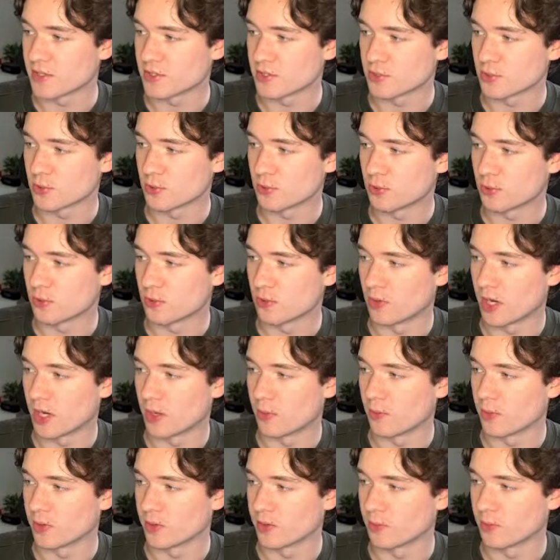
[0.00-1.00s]
so
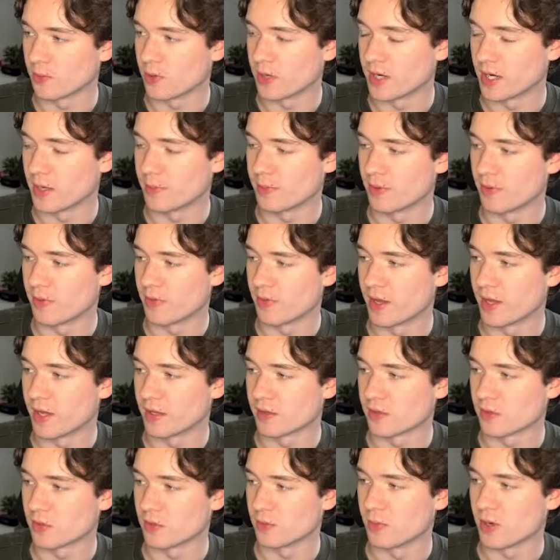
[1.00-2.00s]
I wouldn't worry about
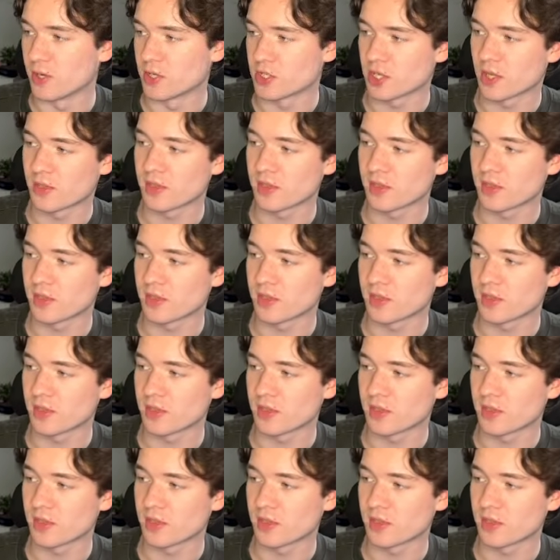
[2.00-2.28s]
that too much.